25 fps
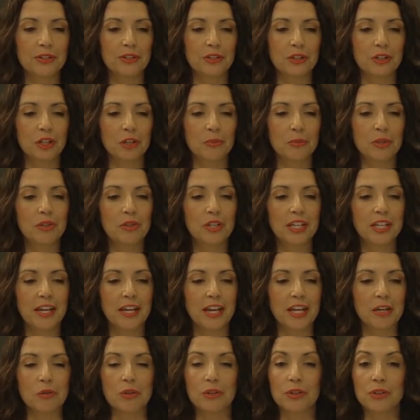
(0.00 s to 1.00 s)
to
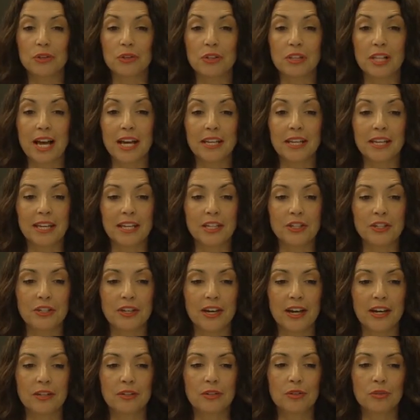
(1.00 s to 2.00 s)
communicate with your
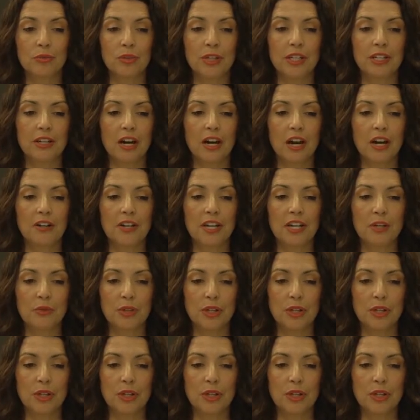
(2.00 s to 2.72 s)
liaison regarding